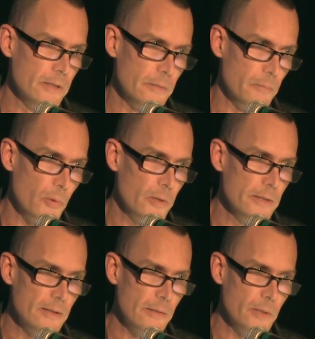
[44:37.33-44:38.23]
very
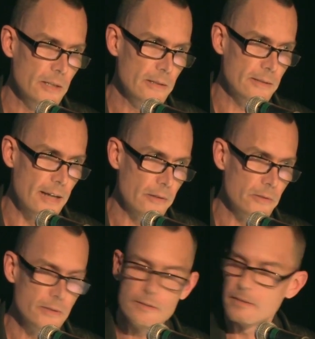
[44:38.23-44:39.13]
important that we
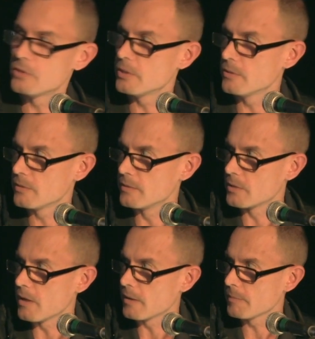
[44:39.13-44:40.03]
tackle these issues
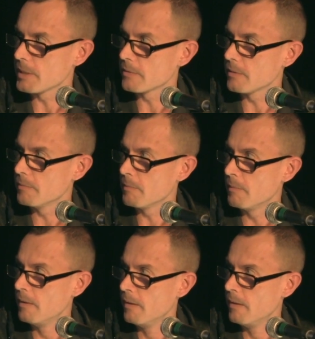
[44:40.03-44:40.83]
and talk about them.